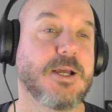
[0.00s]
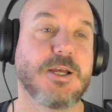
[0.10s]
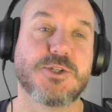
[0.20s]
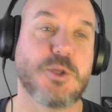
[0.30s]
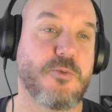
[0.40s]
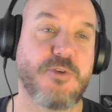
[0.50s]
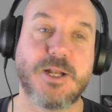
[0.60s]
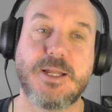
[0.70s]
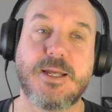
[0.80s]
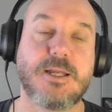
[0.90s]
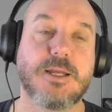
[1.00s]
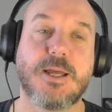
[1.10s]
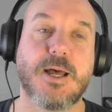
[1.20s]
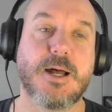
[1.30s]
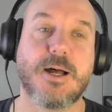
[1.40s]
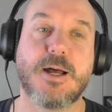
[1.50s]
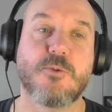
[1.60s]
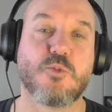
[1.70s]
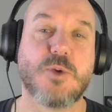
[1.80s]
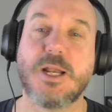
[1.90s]
super friendly,
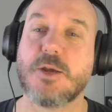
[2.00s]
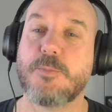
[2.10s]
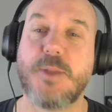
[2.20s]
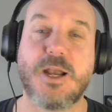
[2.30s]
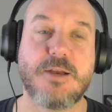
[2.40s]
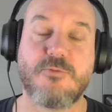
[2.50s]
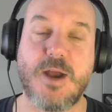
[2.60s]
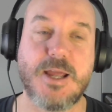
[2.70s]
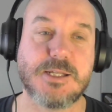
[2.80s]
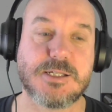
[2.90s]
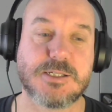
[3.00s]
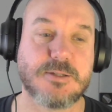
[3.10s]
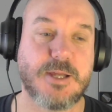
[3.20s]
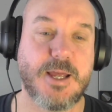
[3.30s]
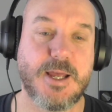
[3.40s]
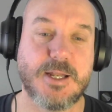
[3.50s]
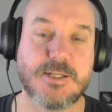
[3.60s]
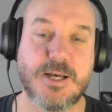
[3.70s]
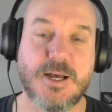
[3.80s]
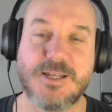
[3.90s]
really competitive rates, and
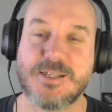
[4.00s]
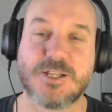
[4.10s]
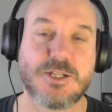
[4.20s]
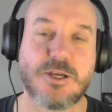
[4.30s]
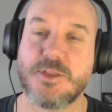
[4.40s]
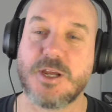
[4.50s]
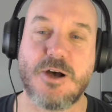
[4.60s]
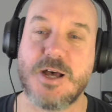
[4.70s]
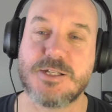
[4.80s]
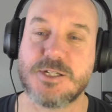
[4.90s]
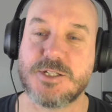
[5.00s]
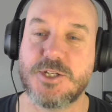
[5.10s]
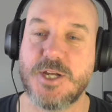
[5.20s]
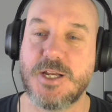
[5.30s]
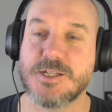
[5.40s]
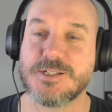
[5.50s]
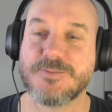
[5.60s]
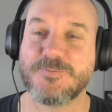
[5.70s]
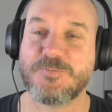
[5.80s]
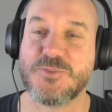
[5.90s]
the guy's just a genius.
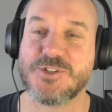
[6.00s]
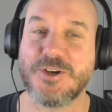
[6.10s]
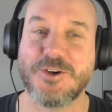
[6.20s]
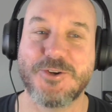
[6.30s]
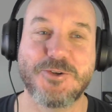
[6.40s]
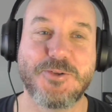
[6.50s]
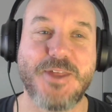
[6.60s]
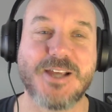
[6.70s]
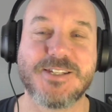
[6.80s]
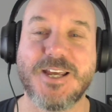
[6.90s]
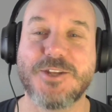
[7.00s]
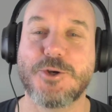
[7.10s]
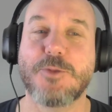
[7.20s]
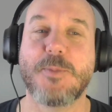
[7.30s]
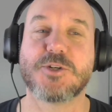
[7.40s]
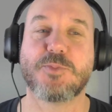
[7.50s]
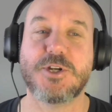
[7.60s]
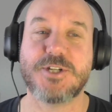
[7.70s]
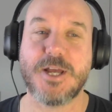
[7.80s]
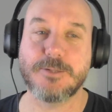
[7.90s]
So thanks again, dude. Much
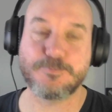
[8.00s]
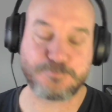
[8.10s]
appreciated.